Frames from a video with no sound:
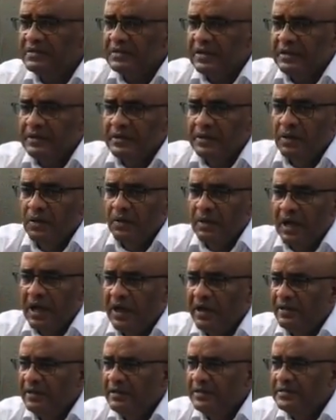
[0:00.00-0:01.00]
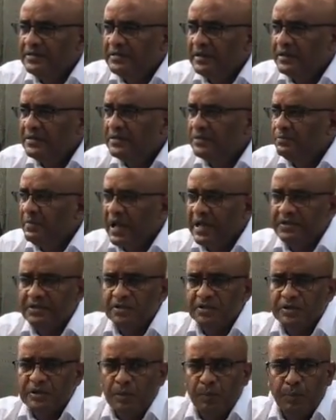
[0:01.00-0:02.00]
Indo-Guyanese, doesn't matter.
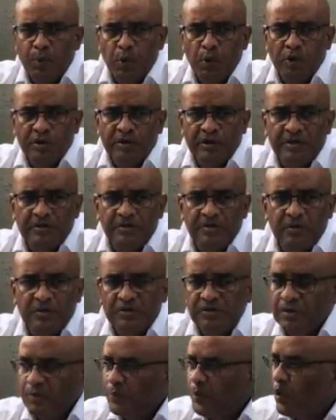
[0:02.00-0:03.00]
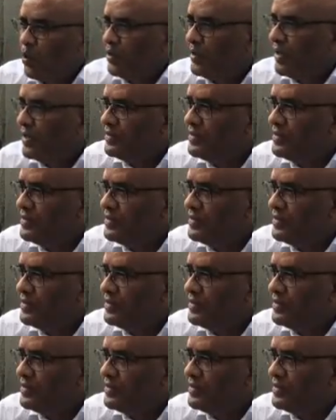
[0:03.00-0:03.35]
Supporters, no supporters,